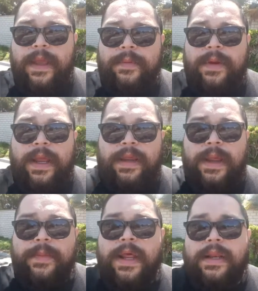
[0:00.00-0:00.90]
I'm, I, am
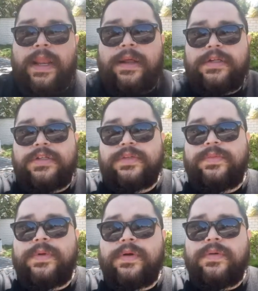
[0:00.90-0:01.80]
i am not allowed to
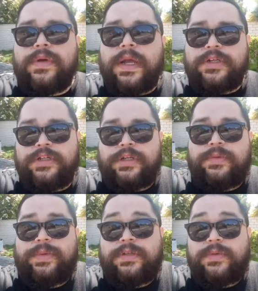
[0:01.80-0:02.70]
smoke. I
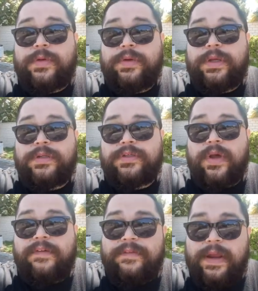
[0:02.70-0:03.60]
shouldn't be smoking,
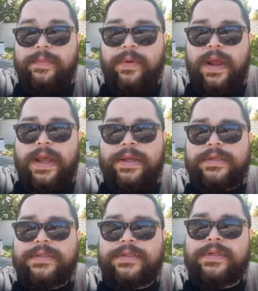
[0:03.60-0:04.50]
so I
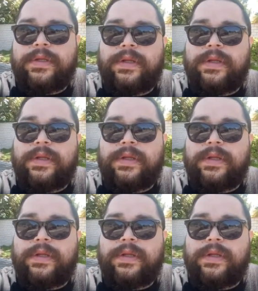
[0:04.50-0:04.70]
vaporize.